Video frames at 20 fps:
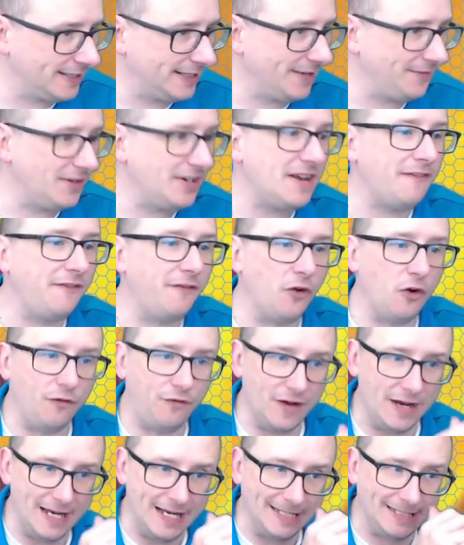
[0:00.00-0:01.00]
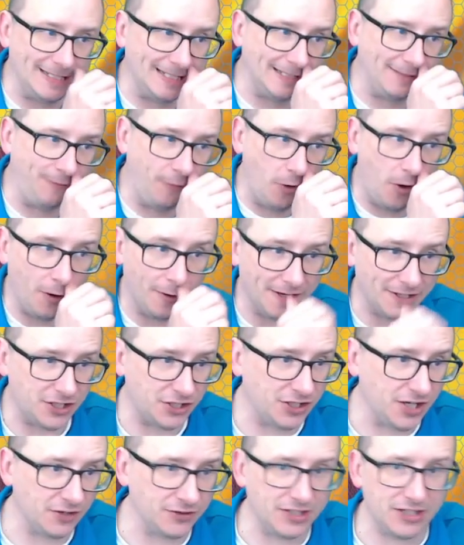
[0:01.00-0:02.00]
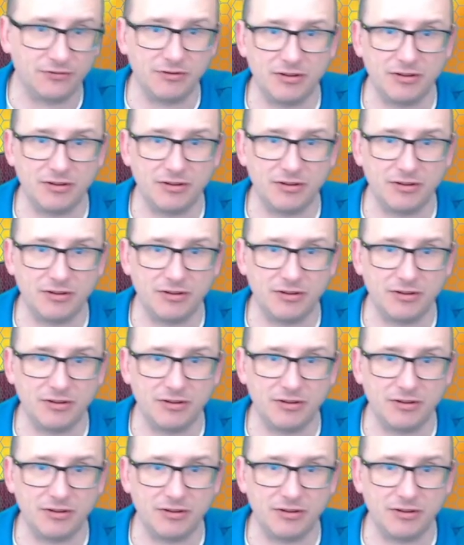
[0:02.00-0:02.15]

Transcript: 17-4 for Leeds, 6-4 on is Chelsea,